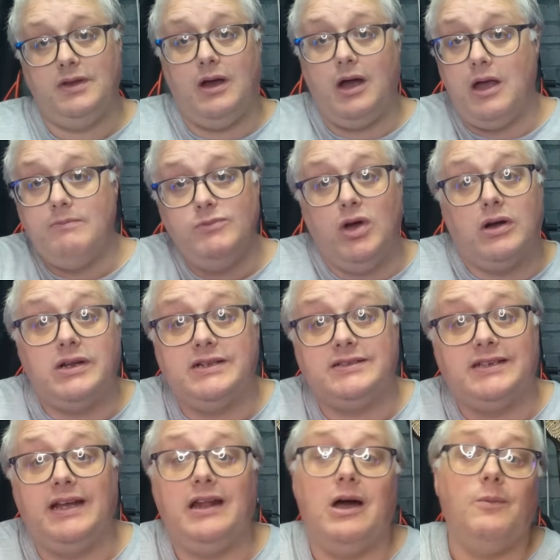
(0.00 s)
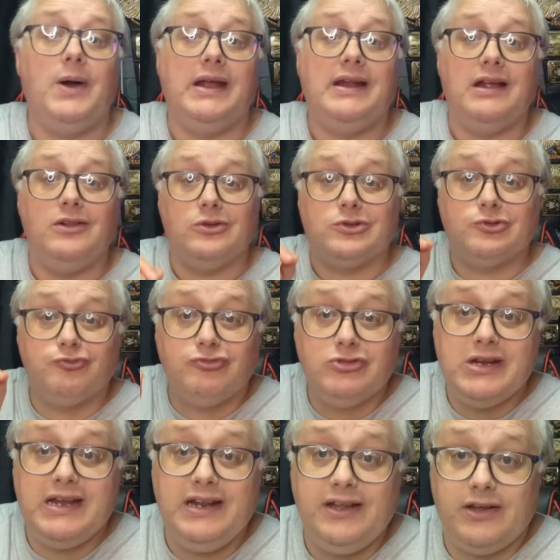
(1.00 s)
I'm not going to take that away. That looks
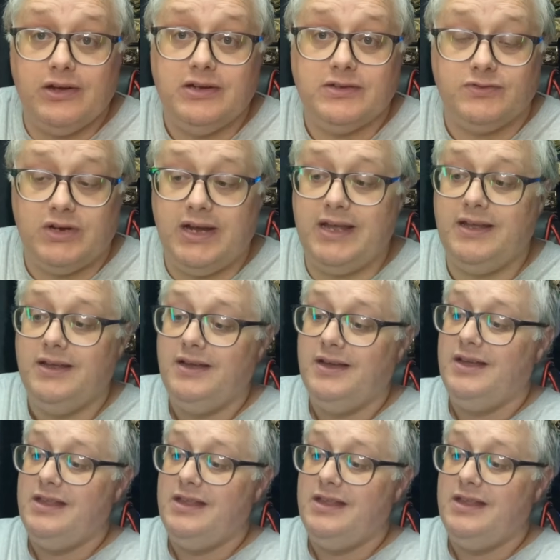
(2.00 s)
really good, right?